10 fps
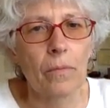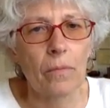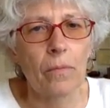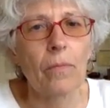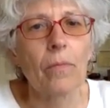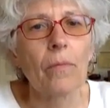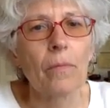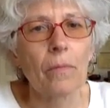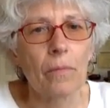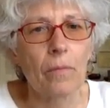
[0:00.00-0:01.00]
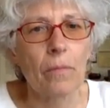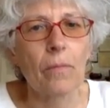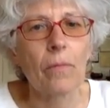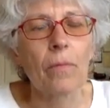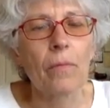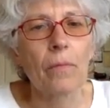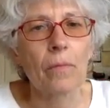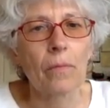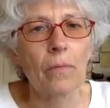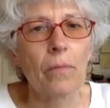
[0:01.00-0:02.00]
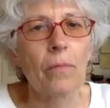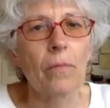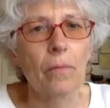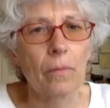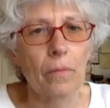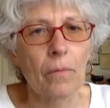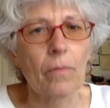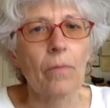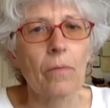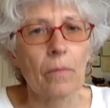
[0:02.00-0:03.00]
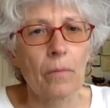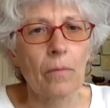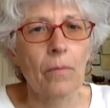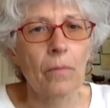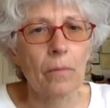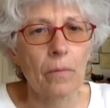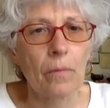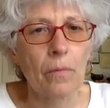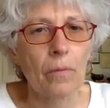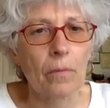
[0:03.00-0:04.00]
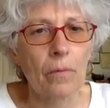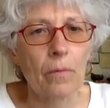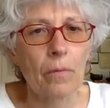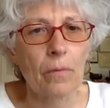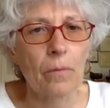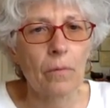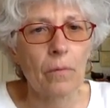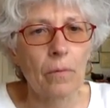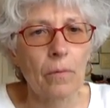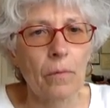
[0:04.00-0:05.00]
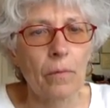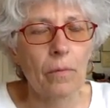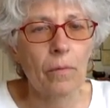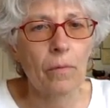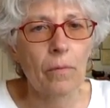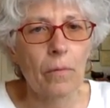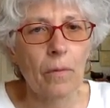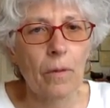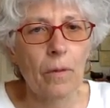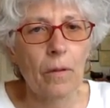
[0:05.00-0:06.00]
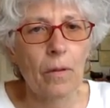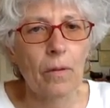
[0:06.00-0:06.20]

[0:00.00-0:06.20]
(silent)